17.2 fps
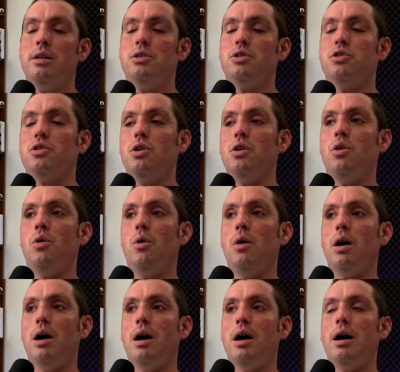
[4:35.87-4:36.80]
So,
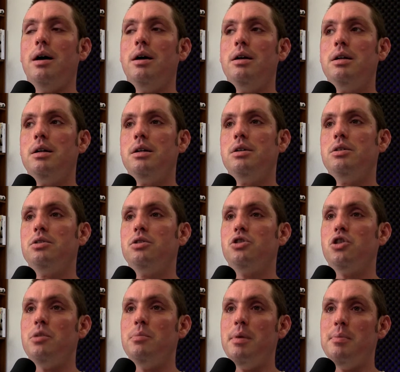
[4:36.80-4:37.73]
uh,
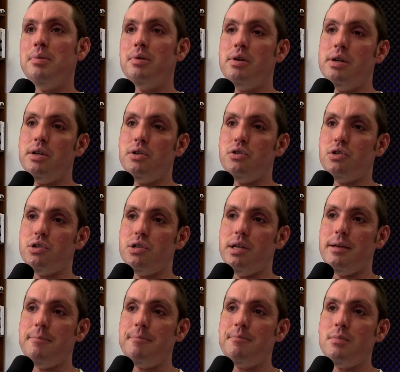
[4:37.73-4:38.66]
should be pretty interesting.